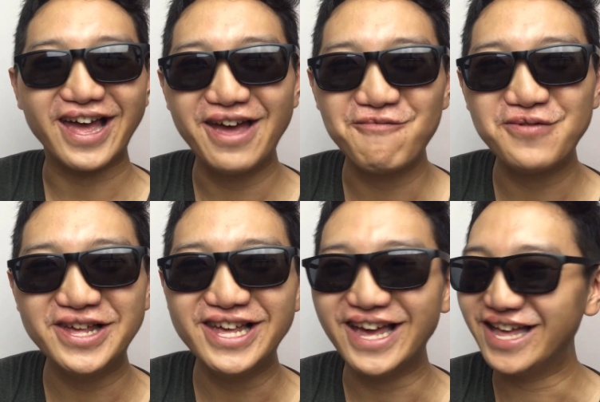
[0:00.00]

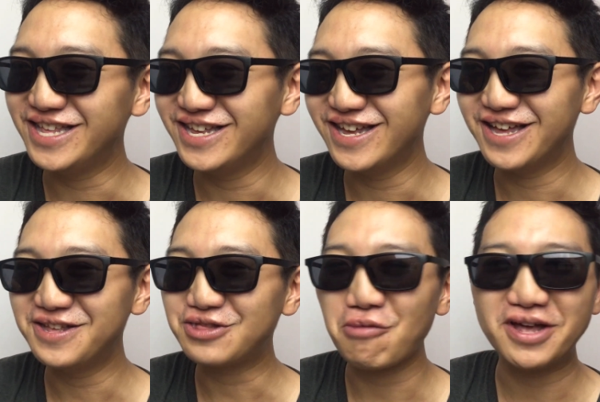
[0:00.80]

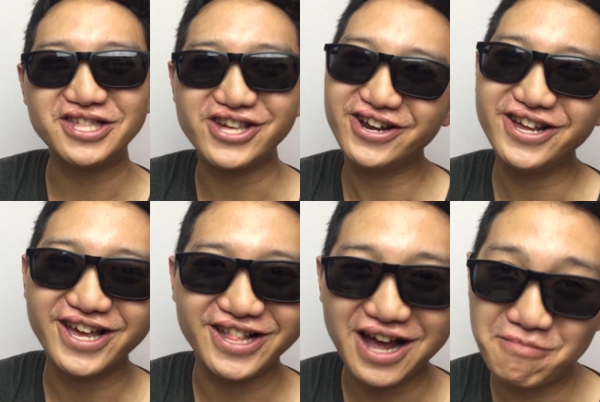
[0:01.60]
any Tom and Jerry
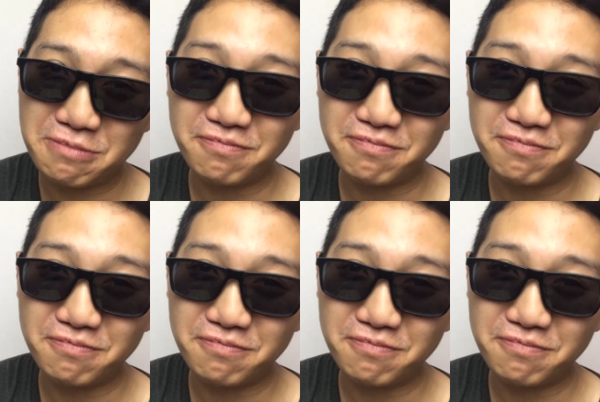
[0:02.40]
can come and